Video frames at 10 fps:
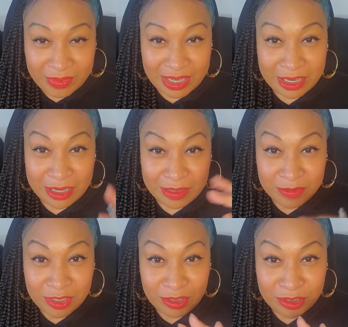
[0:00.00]

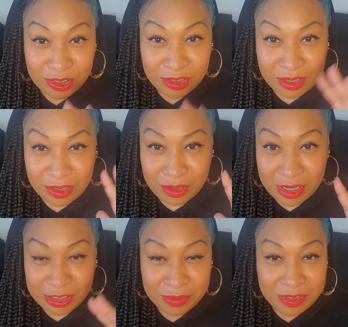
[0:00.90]
Um, you know, so
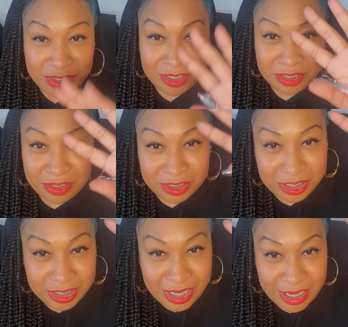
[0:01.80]
Aquarius woman, you know,
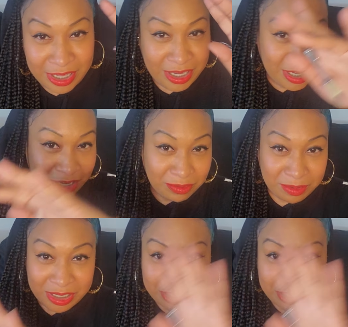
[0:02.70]
she's here, there, and everywhere.